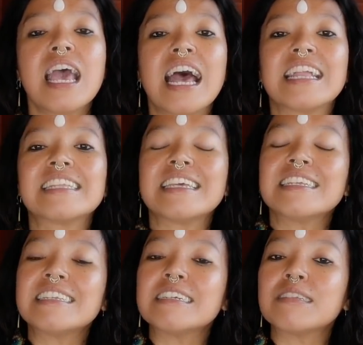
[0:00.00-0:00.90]
And I
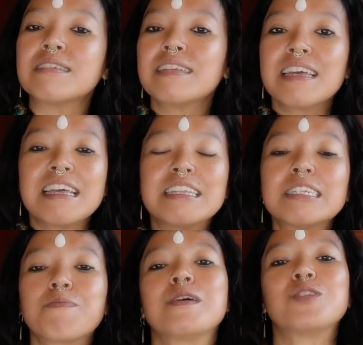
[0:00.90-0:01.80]
think
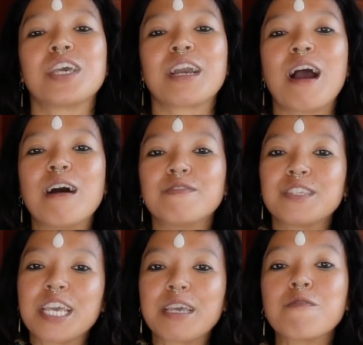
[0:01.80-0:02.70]
this project of
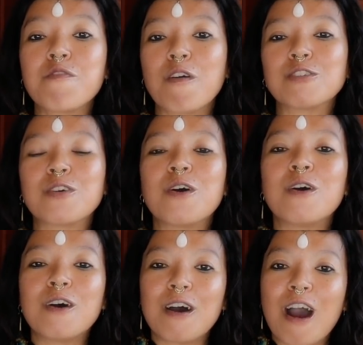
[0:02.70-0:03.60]
taking photo